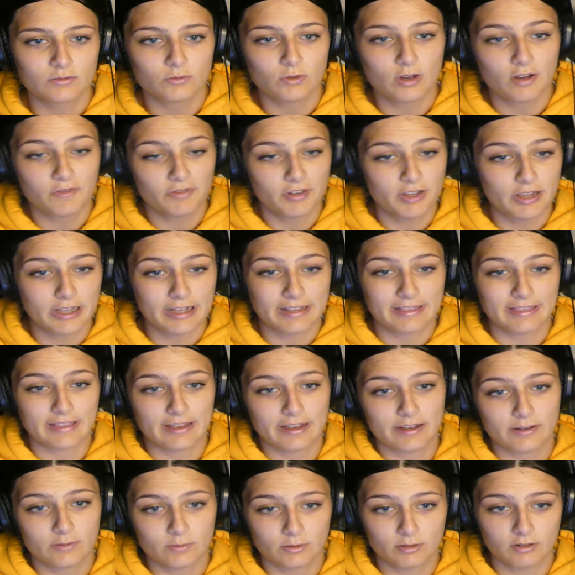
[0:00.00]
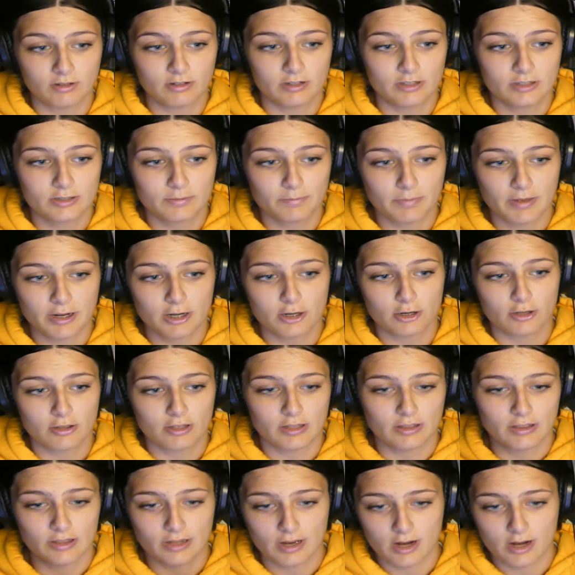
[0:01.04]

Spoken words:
Well, I feel like that one is better than